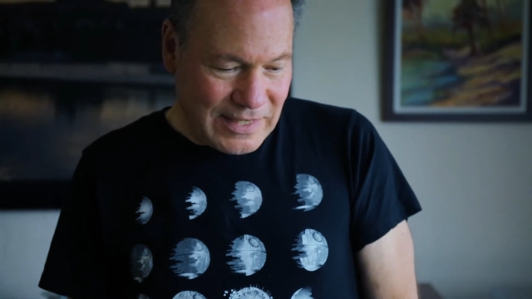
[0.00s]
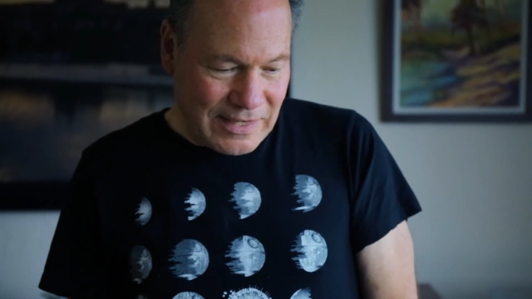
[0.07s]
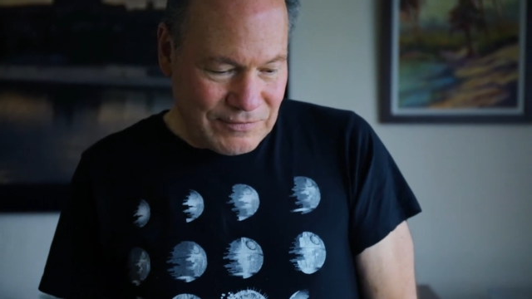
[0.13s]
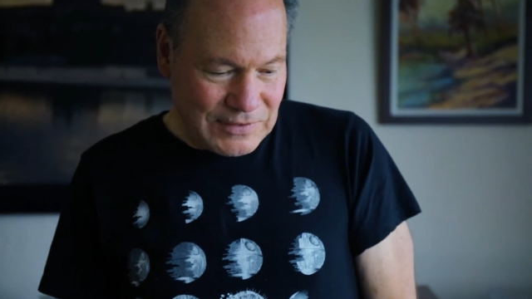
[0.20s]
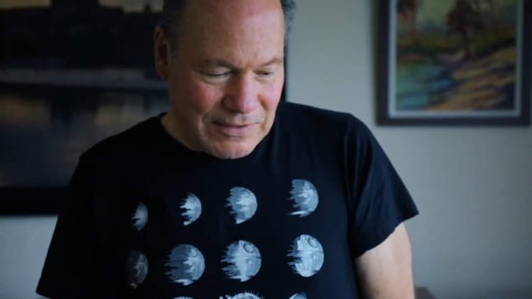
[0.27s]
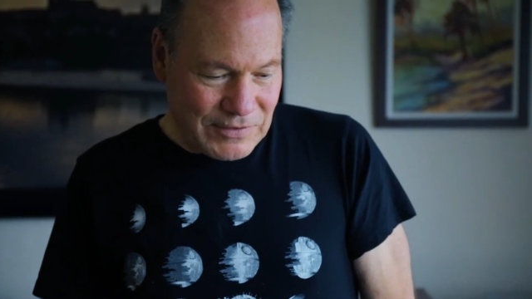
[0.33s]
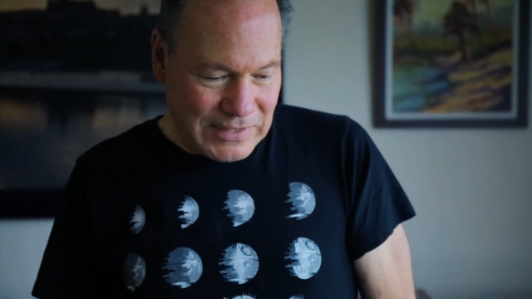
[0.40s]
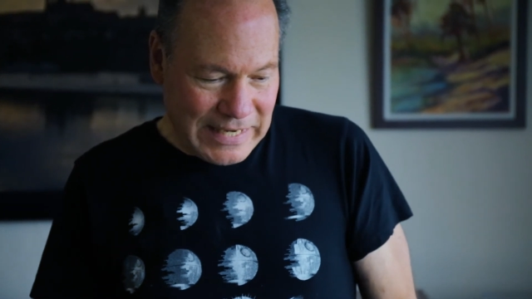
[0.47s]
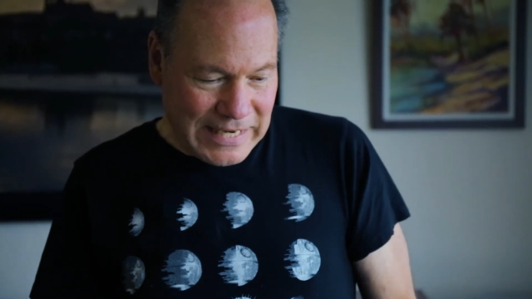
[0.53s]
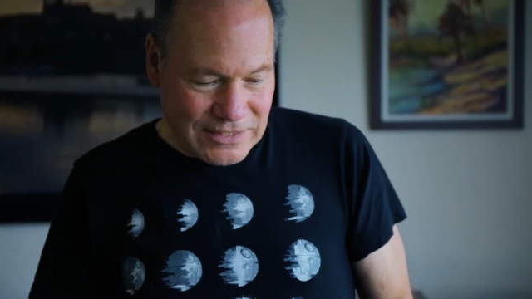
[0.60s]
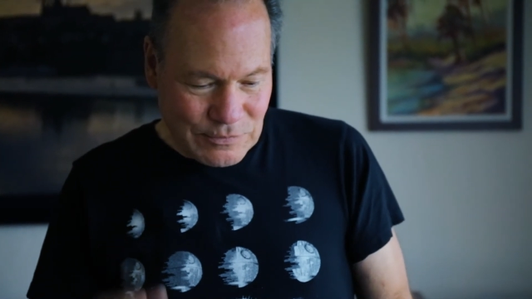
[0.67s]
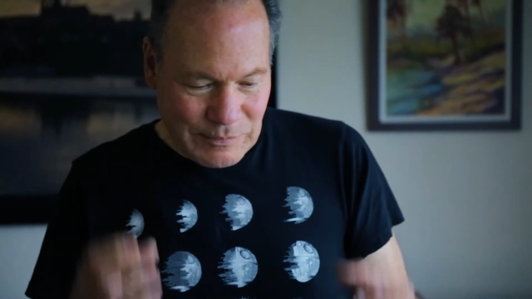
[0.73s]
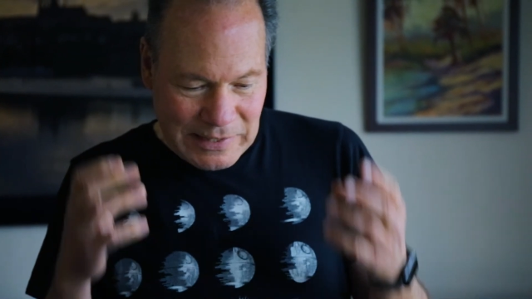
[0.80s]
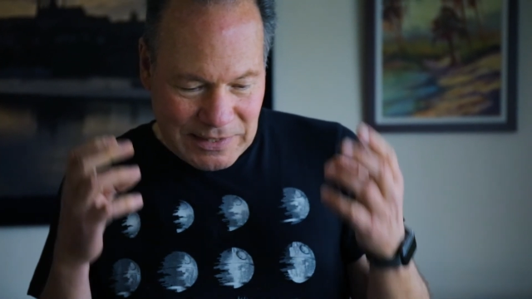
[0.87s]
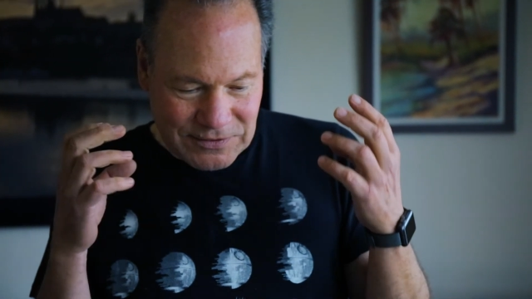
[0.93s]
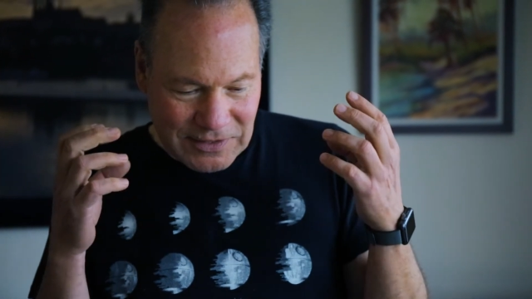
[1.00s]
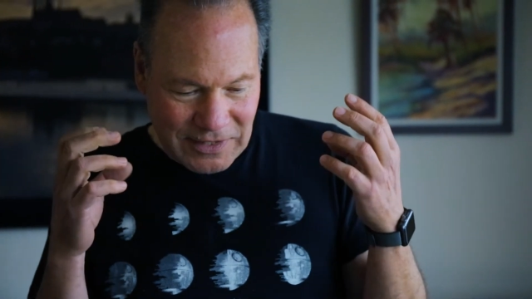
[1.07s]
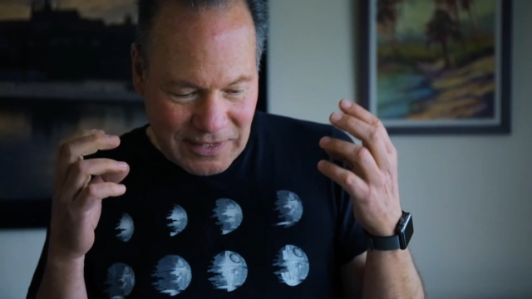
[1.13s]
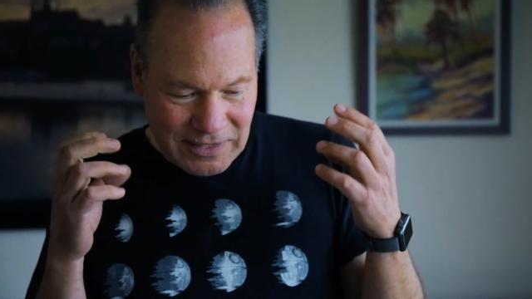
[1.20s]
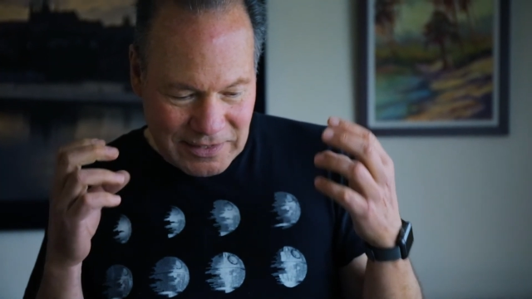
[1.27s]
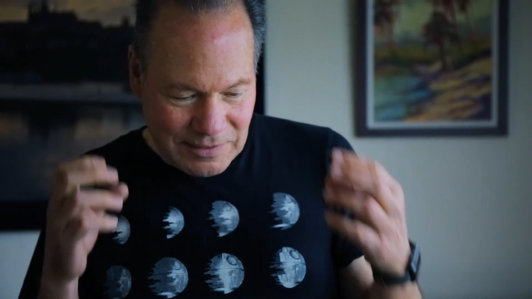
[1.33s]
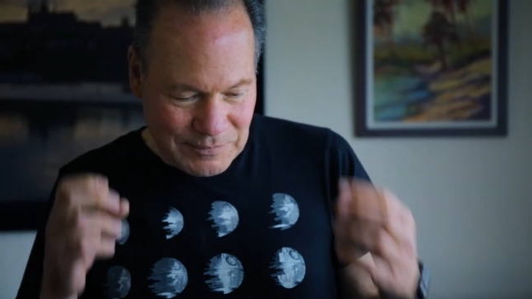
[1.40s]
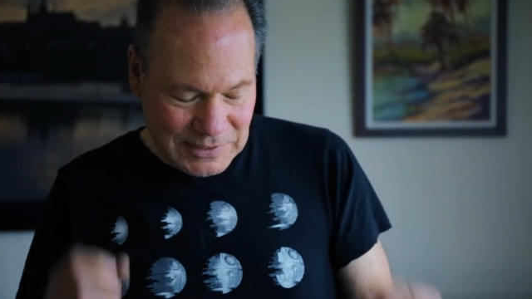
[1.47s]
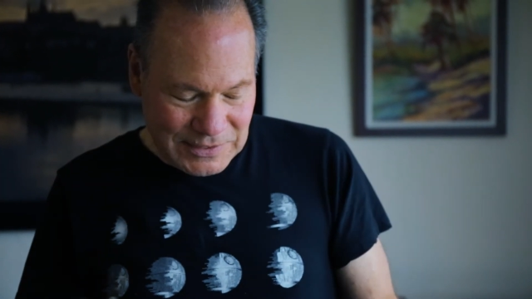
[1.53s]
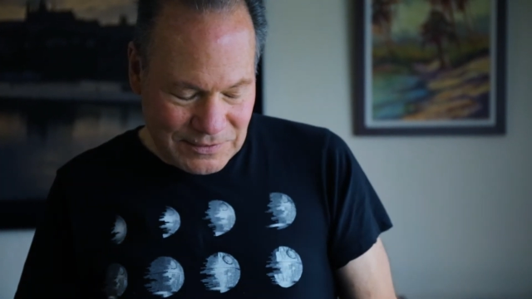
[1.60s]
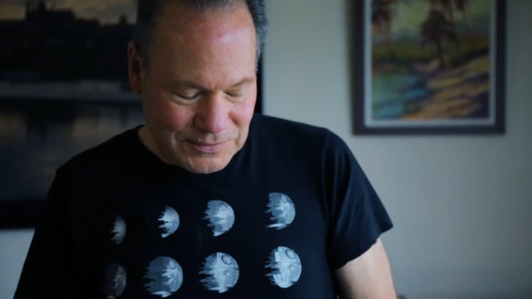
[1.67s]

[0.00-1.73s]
I have to have a gas mask on. I mean,